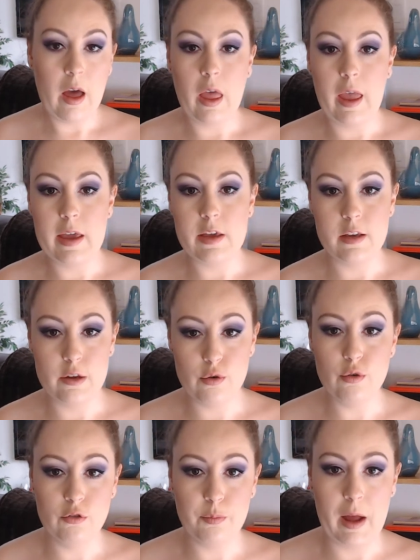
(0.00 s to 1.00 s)
a
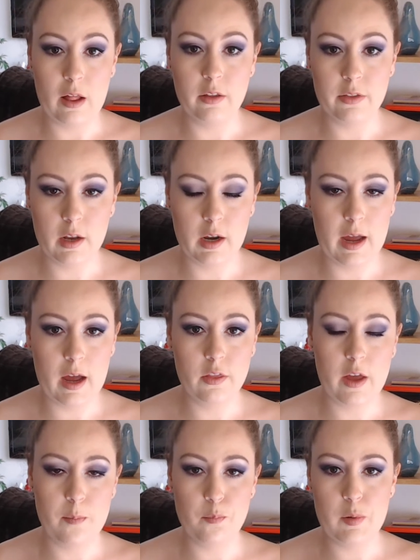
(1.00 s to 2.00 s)
huge palette that I had,
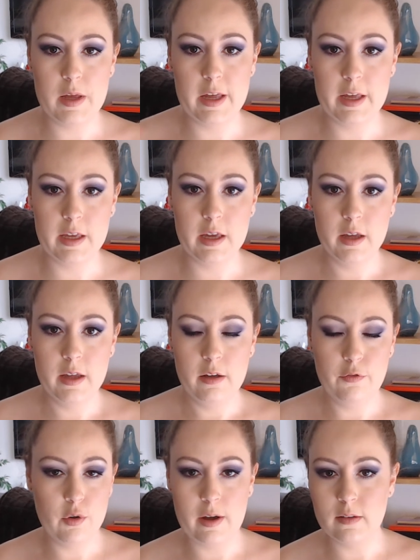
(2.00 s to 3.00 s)
that big,
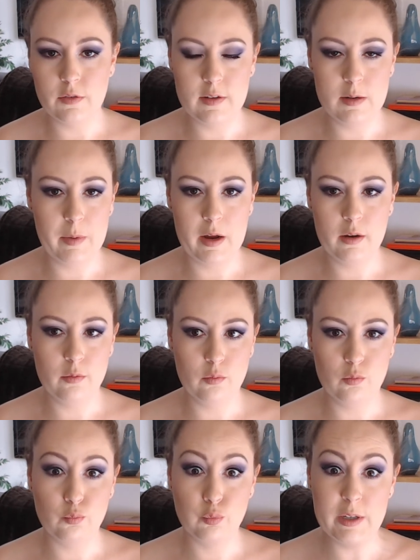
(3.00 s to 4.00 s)
if you guys have seen my
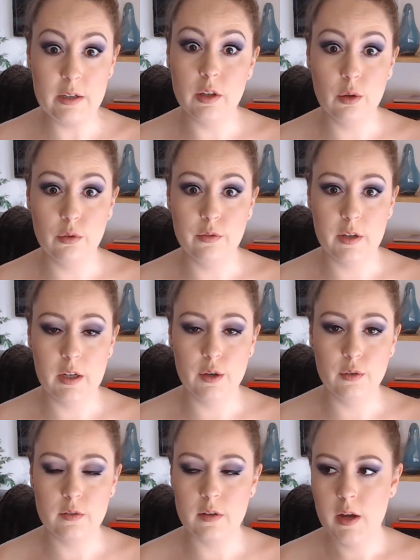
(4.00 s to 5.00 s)
really old
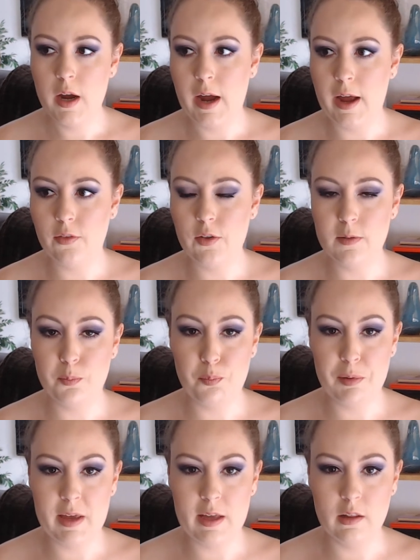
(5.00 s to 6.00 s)
videos, I had this
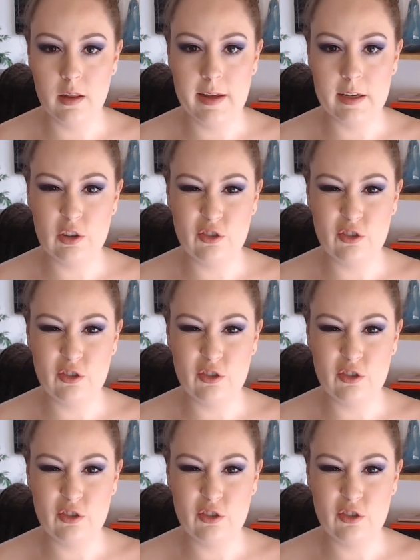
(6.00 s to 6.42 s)
big like